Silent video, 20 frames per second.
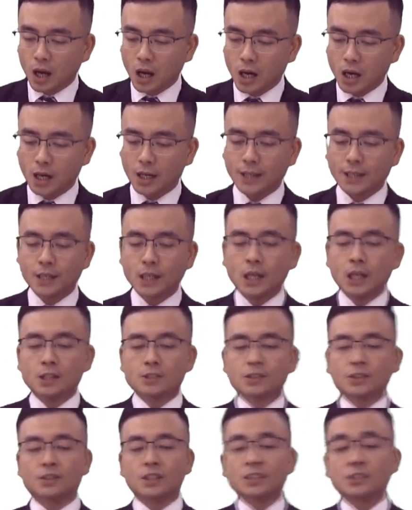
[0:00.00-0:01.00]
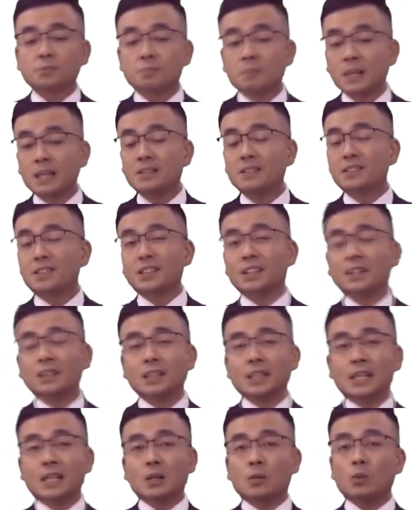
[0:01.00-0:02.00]
high, so this means
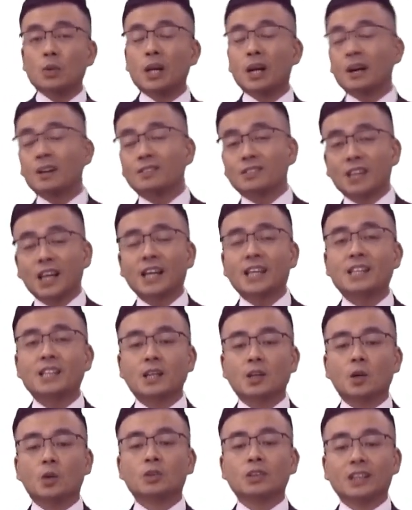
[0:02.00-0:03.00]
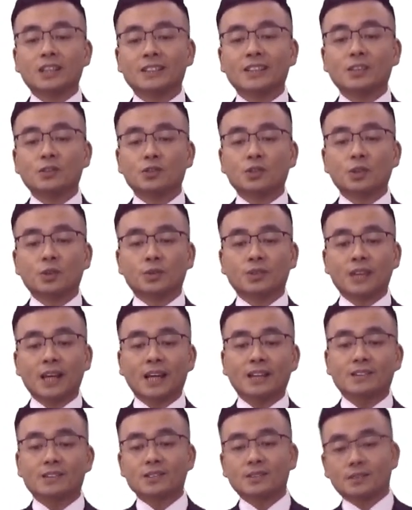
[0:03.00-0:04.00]
that we are taking on additional
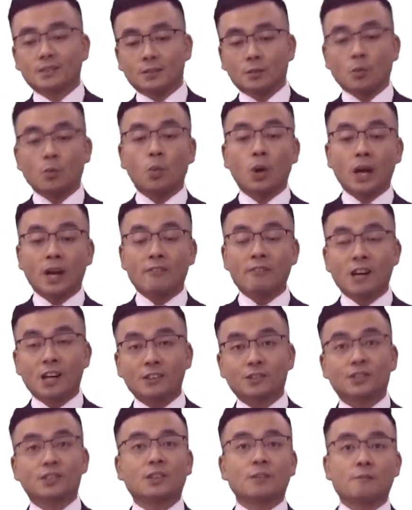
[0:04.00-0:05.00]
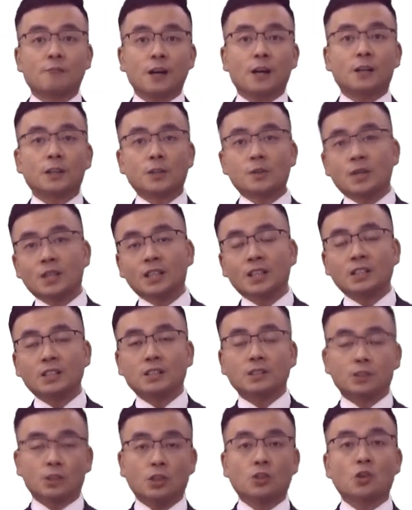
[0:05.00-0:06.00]
debt, whereas the value in the
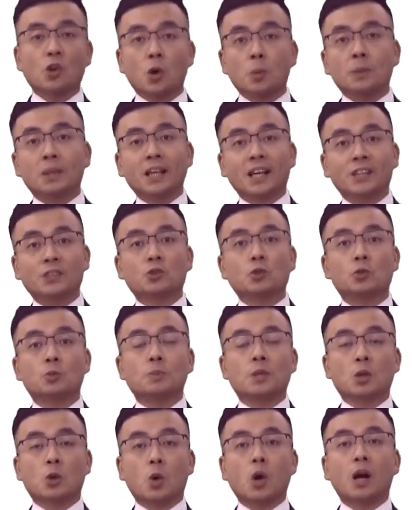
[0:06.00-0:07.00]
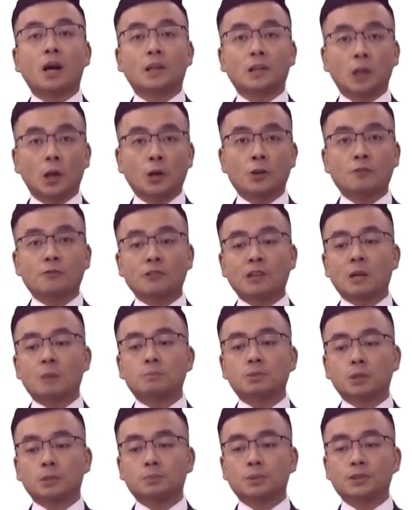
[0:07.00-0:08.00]
denominator will be quite low for our
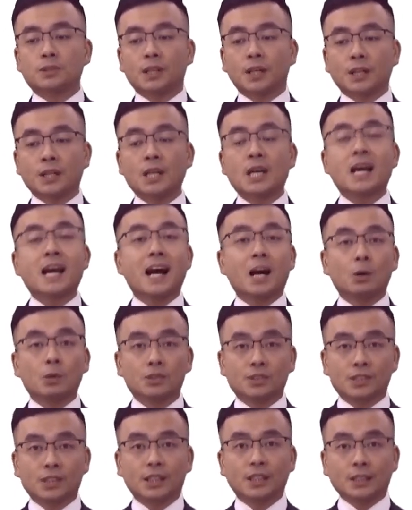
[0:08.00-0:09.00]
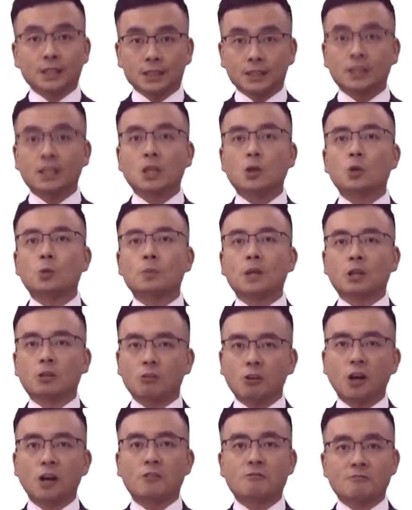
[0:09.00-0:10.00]
property, I would say that it will be
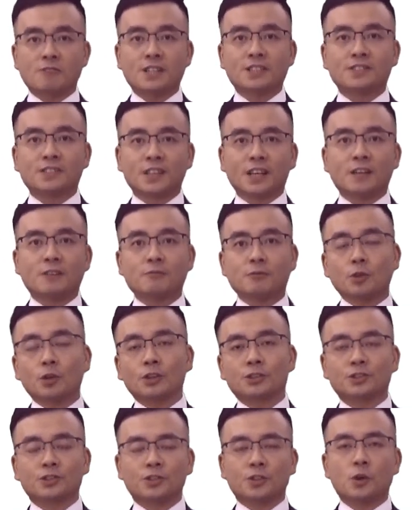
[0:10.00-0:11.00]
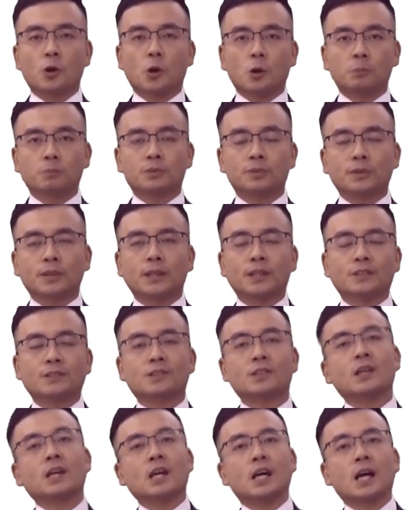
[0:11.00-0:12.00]
quite risky for us to operate